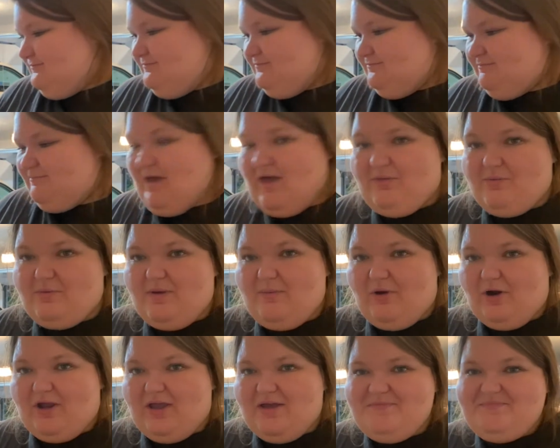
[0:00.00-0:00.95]
Pathway
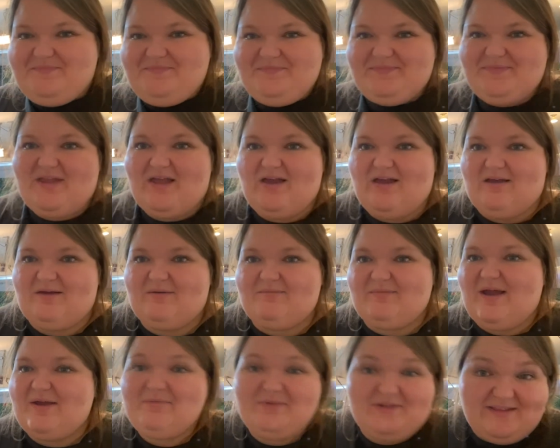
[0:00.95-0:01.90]
Market. Um, I
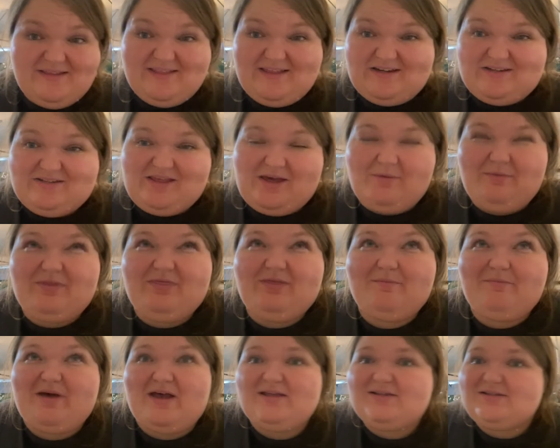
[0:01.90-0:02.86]
really liked that one the
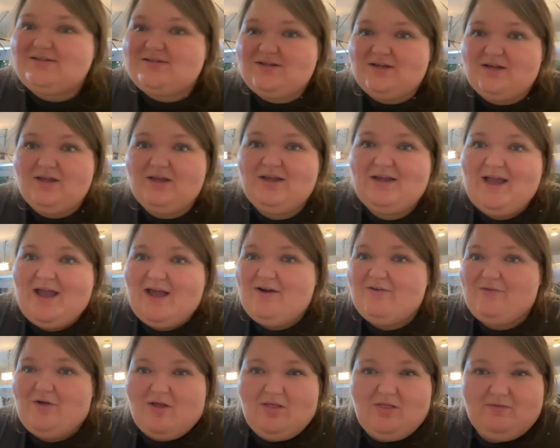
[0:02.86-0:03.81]
best out of
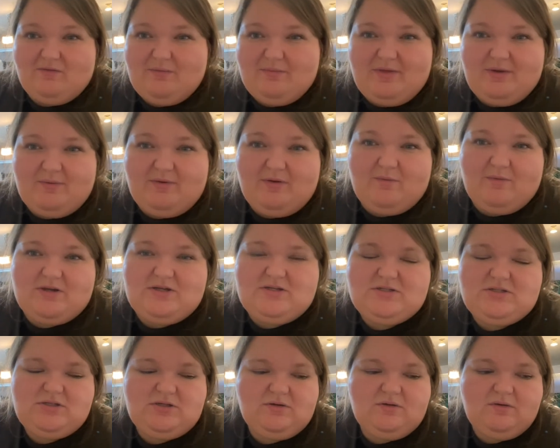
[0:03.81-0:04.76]
all of them that we went
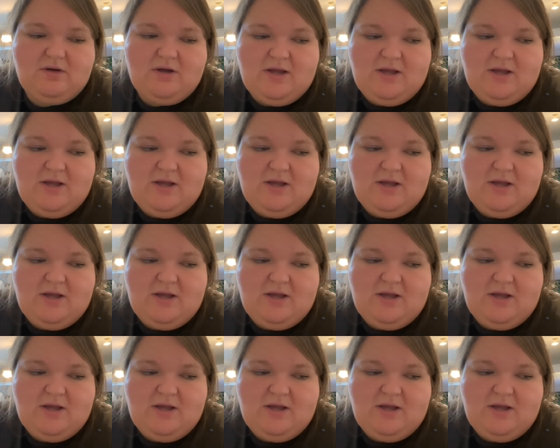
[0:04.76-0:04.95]
to.